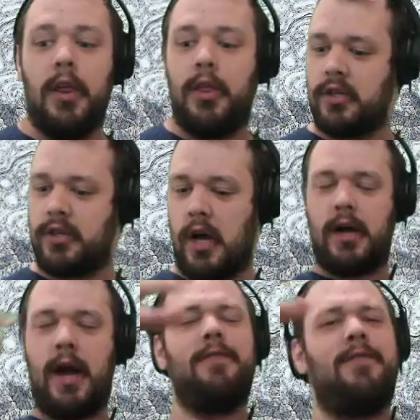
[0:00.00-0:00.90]
there's a
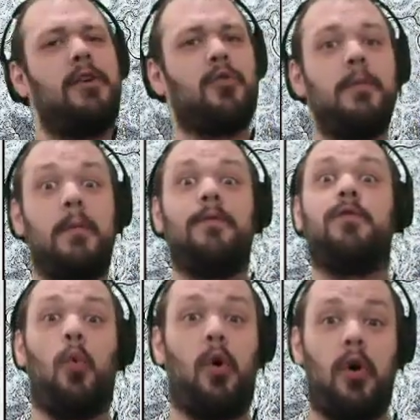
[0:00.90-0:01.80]
kind of a group of
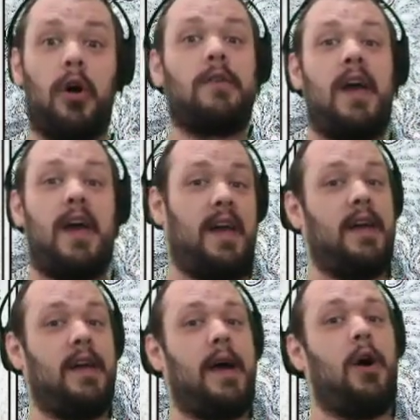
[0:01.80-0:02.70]
dwarves
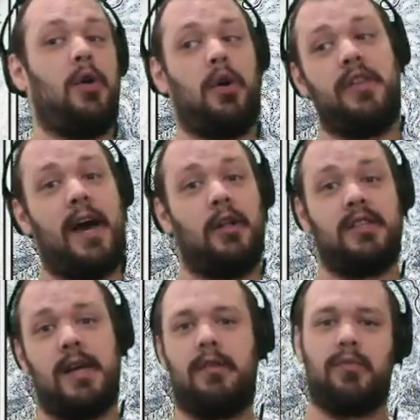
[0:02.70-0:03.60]
hanging out on the outside,